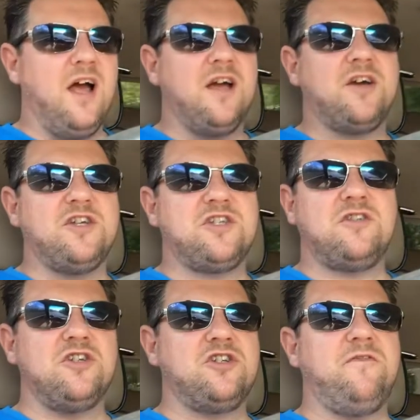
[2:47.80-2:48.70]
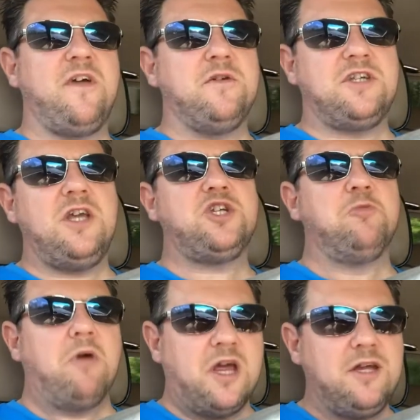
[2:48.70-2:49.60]
because the stuff they were
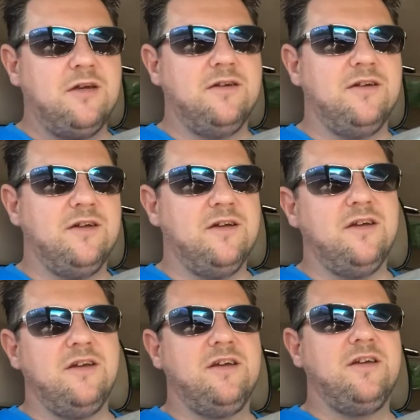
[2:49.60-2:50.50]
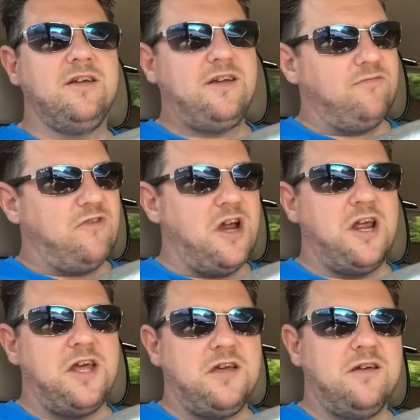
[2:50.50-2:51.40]
teaching me, it didn't
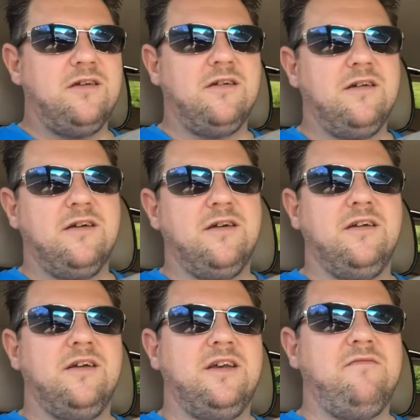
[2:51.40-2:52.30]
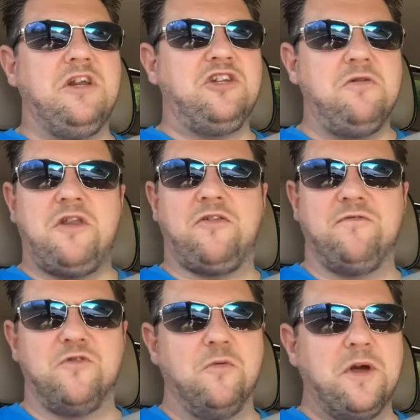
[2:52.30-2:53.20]
really do anything
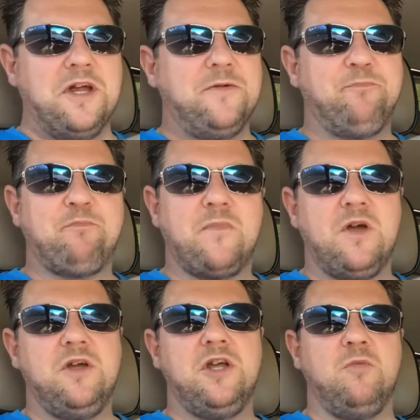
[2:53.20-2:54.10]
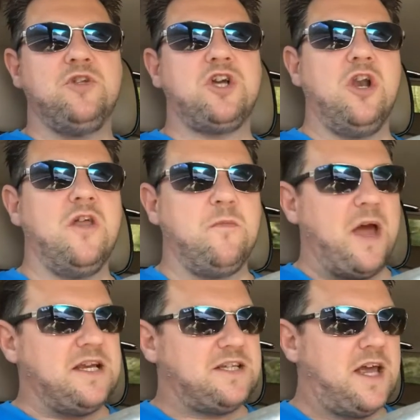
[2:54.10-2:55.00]
for me. You know, once I learned the
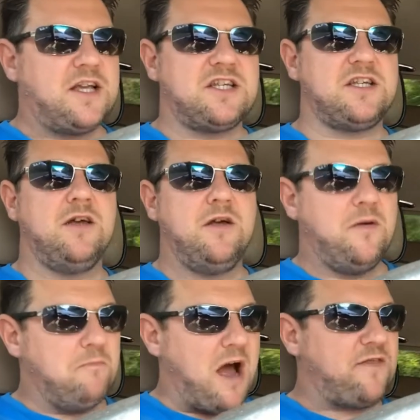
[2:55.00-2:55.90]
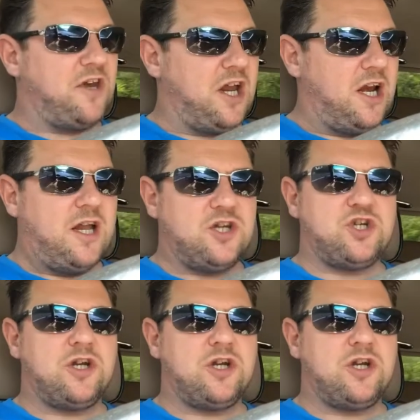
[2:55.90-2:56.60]
basics, math and English,